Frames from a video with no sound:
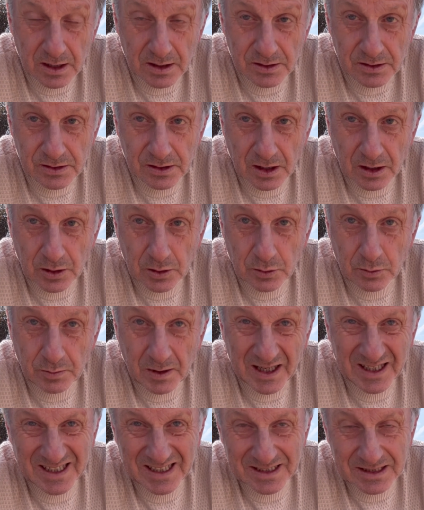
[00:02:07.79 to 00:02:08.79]
So,
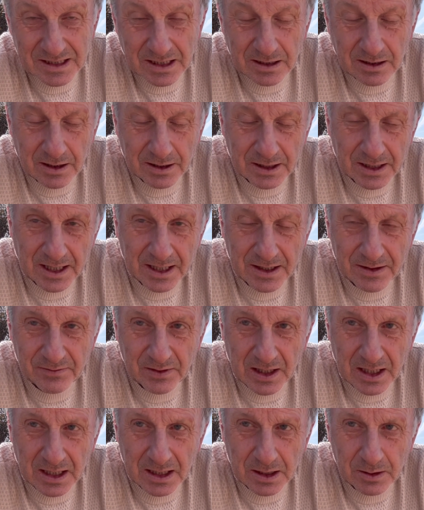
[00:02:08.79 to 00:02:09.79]
but he said I could have
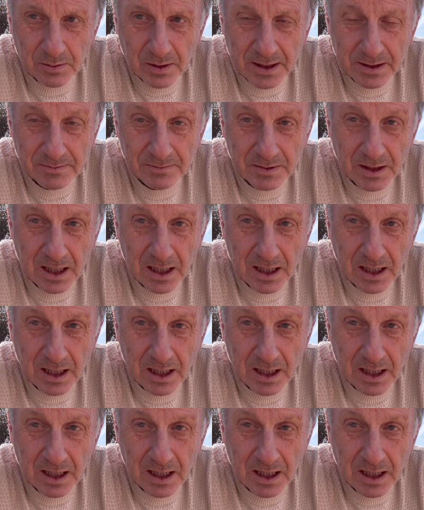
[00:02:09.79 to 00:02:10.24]
it anyway.